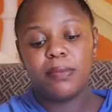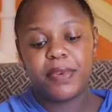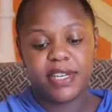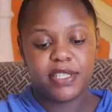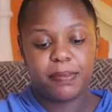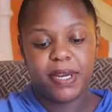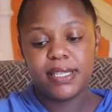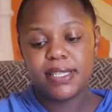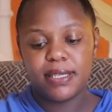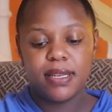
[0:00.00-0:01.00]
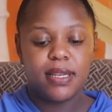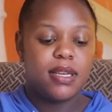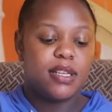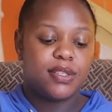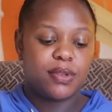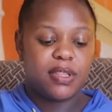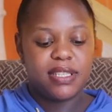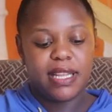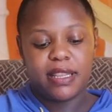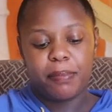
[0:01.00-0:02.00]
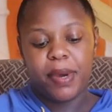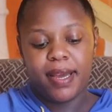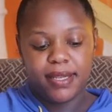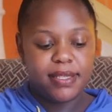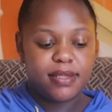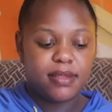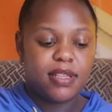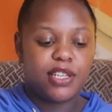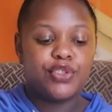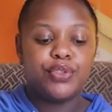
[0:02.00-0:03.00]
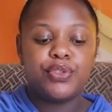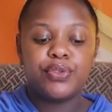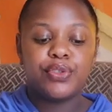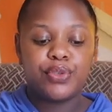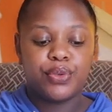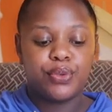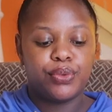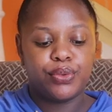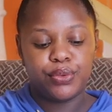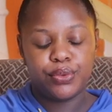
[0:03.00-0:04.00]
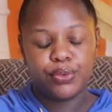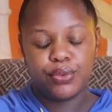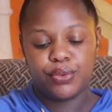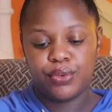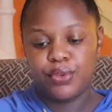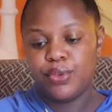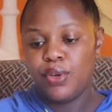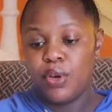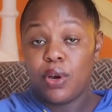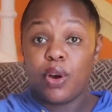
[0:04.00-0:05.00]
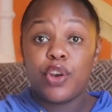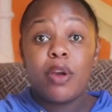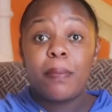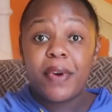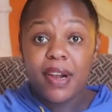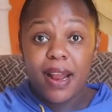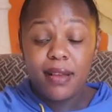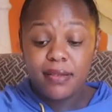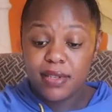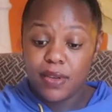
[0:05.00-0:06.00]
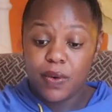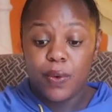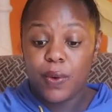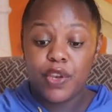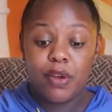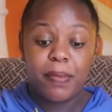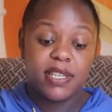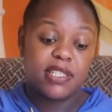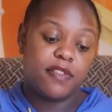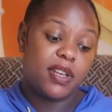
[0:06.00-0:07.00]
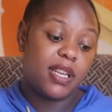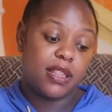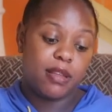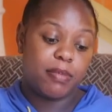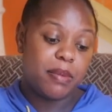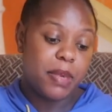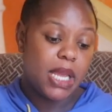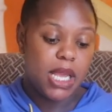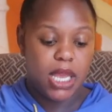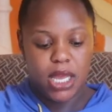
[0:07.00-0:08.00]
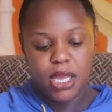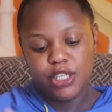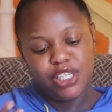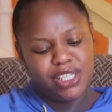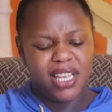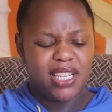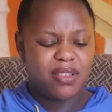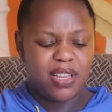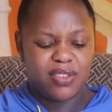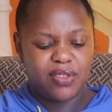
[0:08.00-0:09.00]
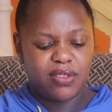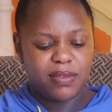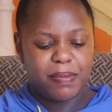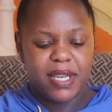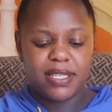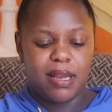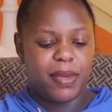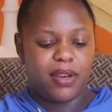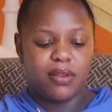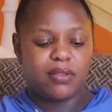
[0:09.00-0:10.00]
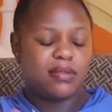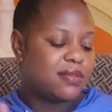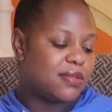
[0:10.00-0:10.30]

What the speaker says: breast pads. So these are the pads that you use to on your bra when you're breastfeeding the baby. Yeah, so that you don't mess up and all.